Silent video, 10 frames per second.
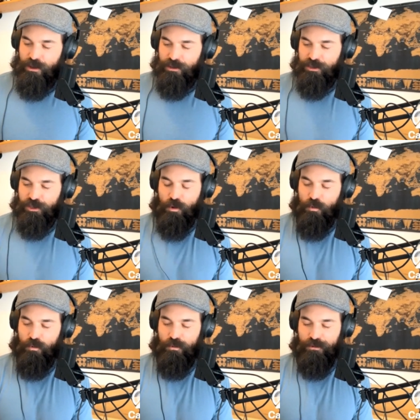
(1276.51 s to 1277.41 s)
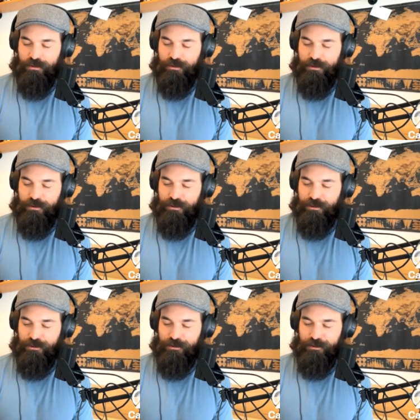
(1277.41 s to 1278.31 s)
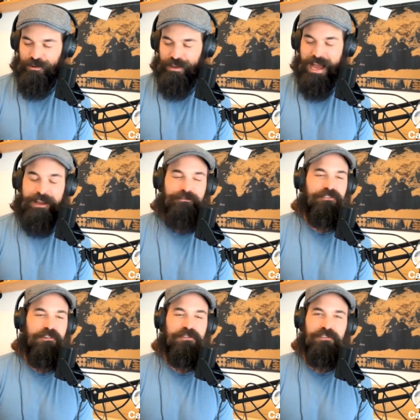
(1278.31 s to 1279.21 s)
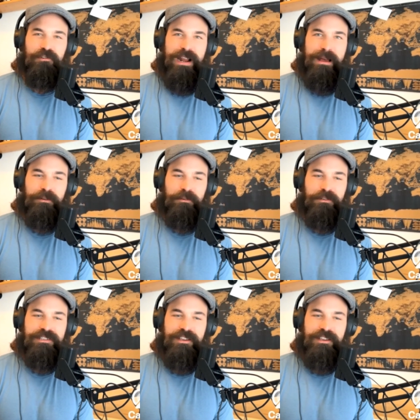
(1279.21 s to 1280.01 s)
So after those little rabbit holes.